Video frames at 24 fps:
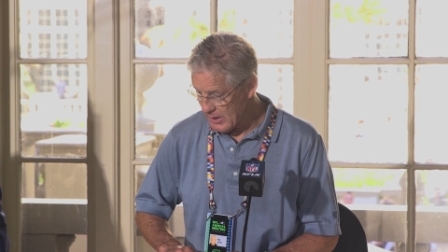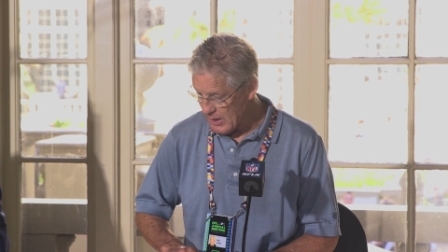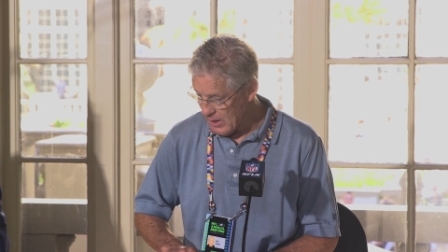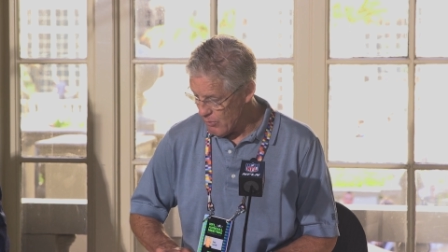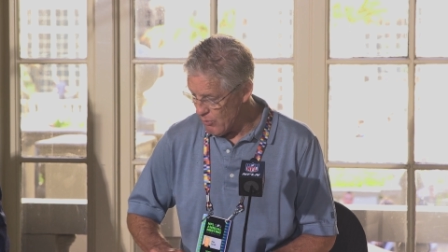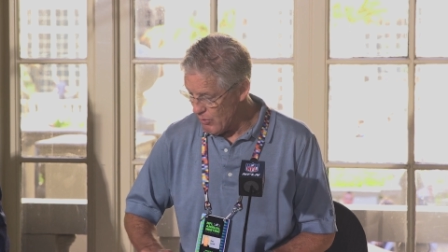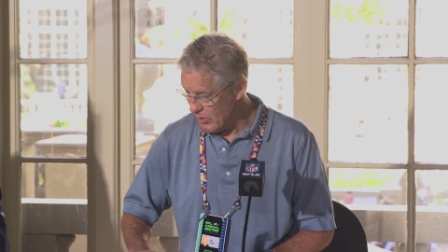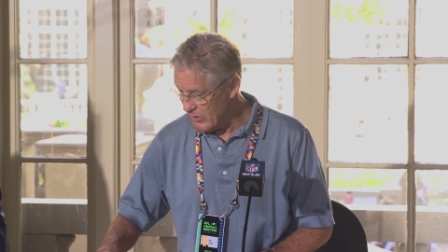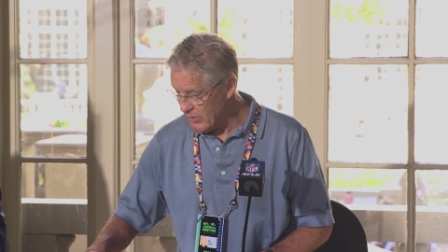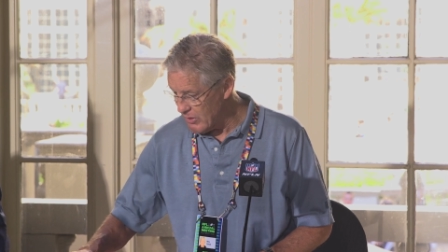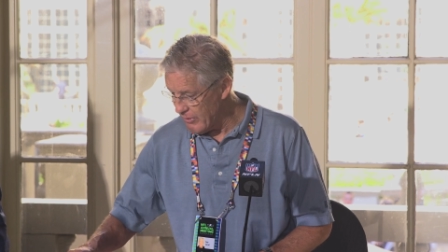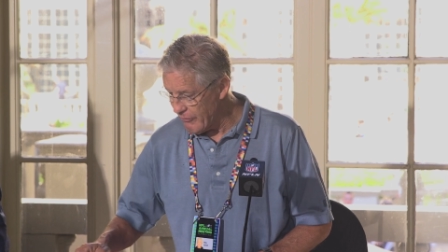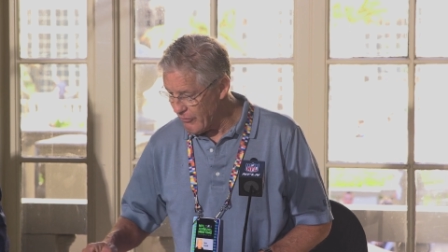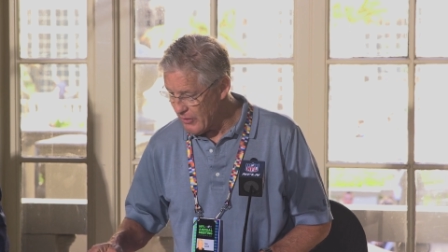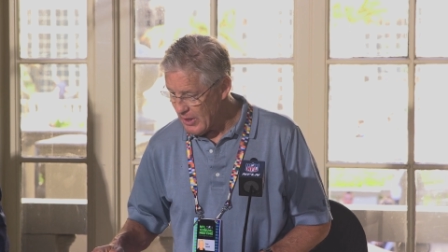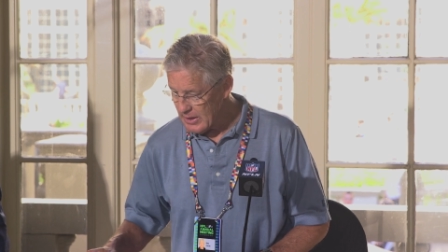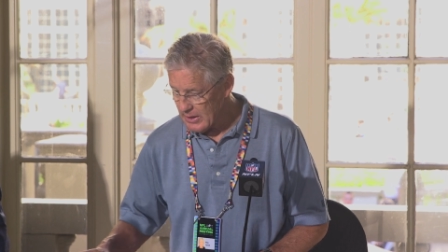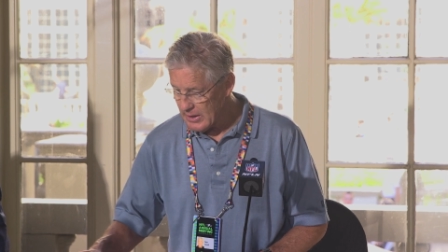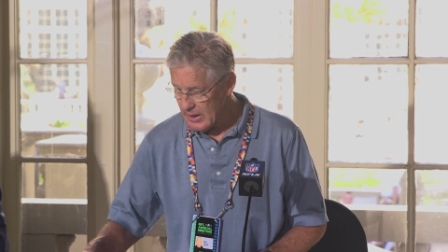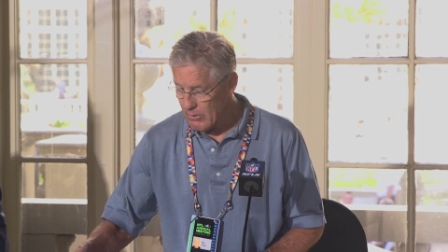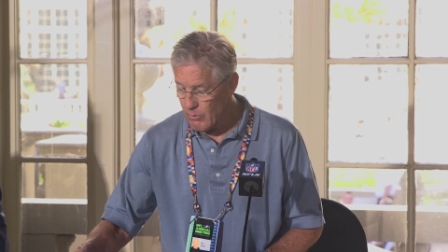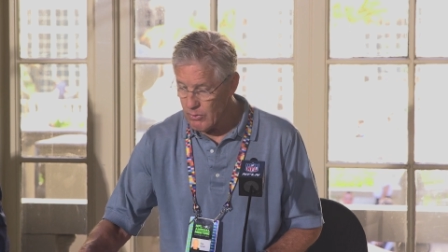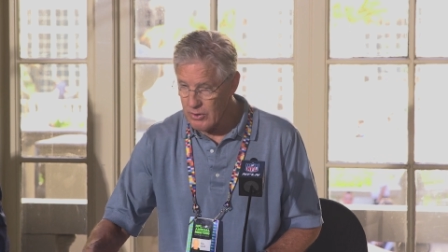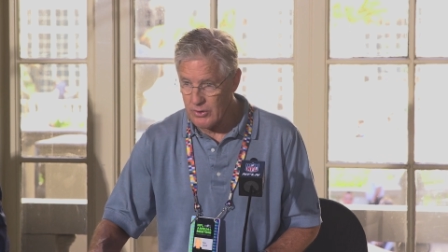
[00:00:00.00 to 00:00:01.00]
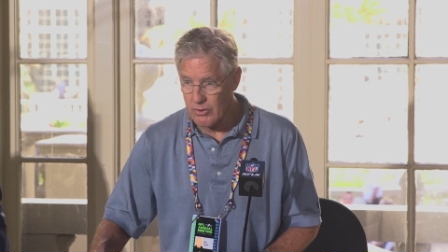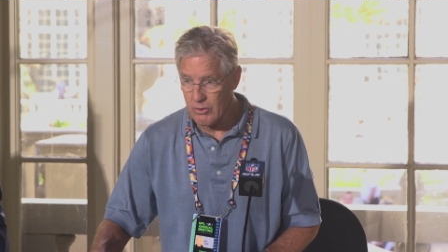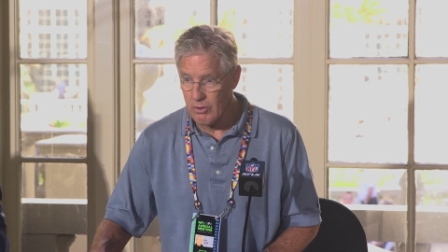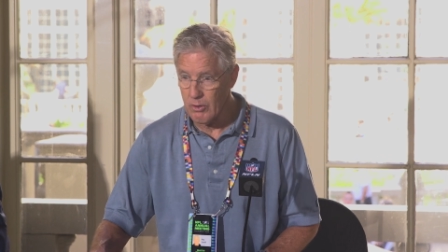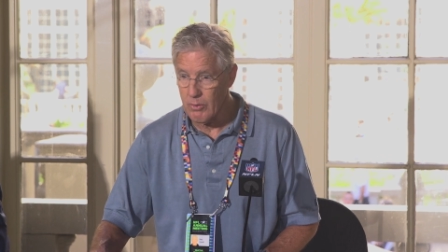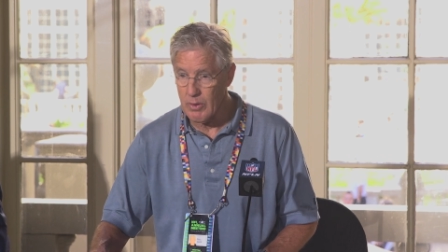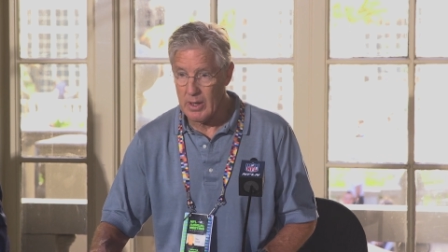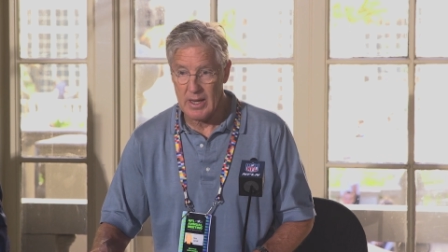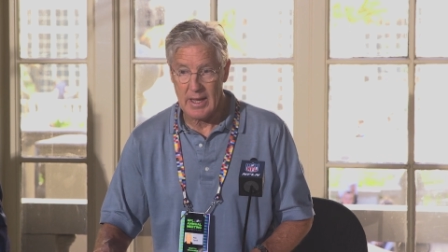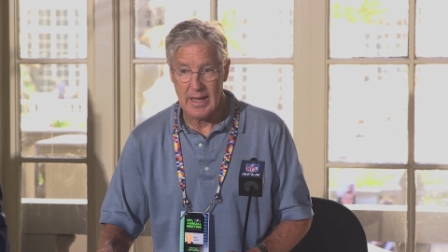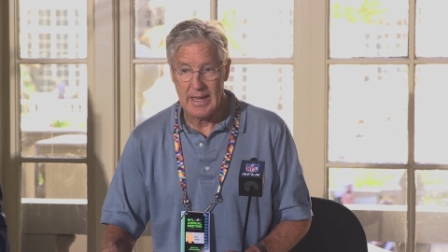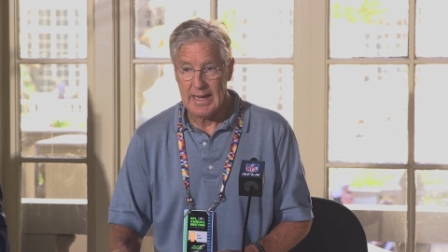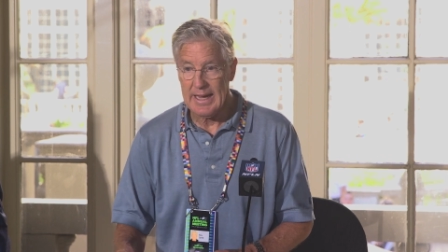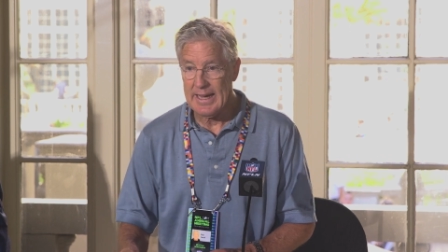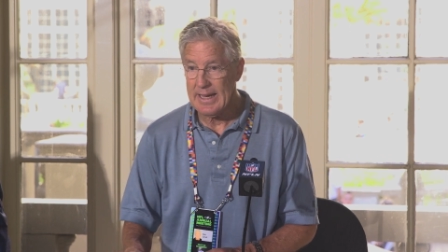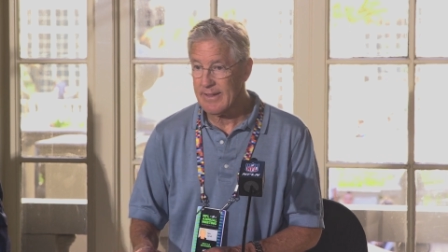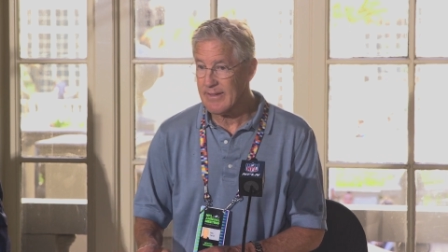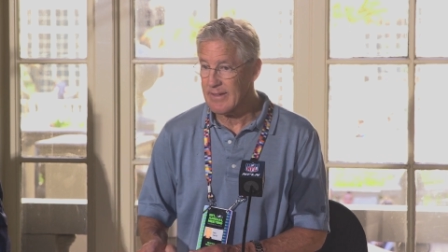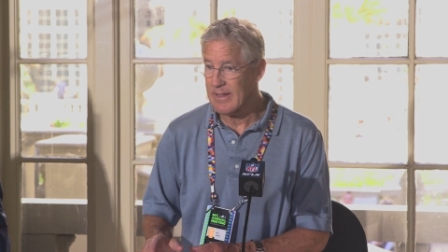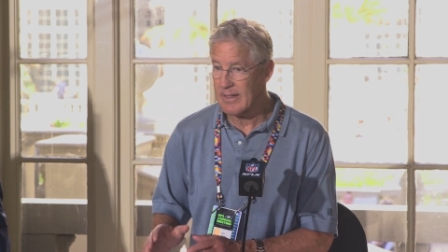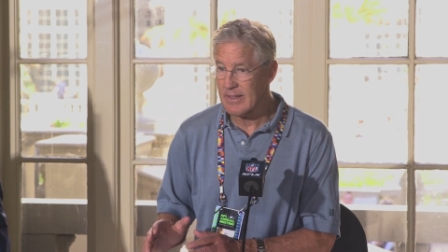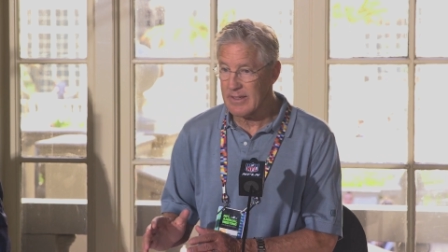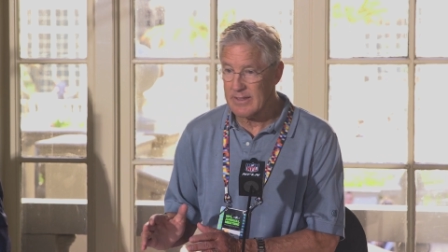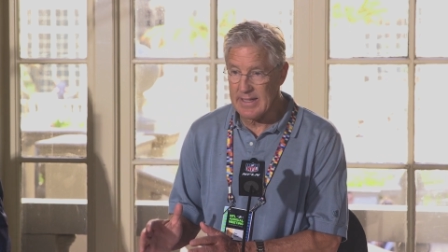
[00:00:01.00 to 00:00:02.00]
The guy runs in a flat, guy runs a curl route.
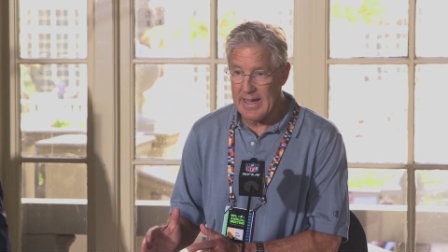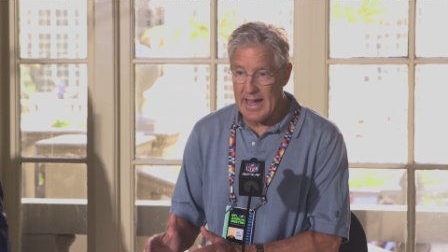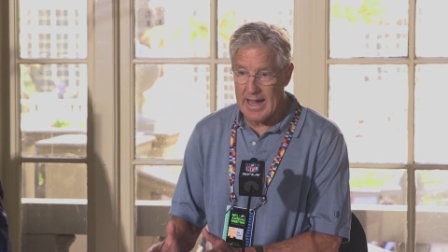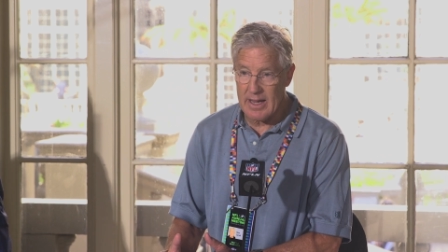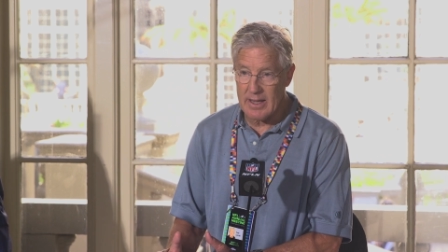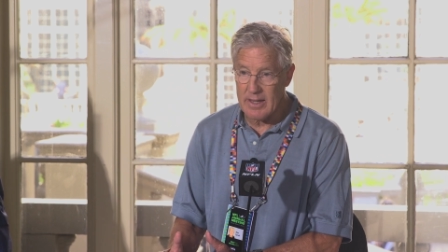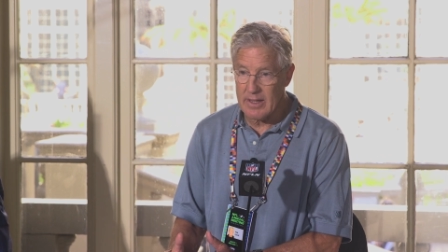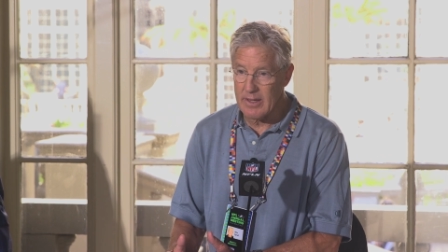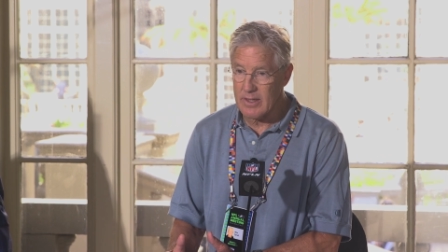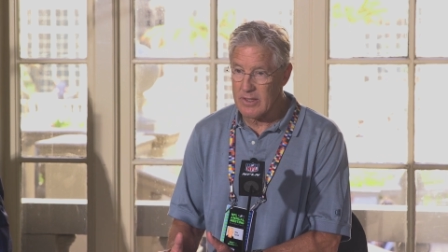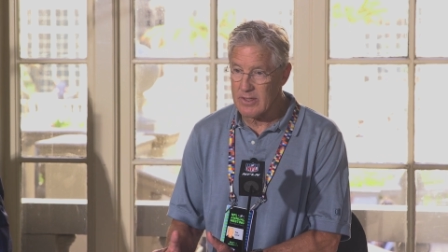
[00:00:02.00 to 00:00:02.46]
It's exactly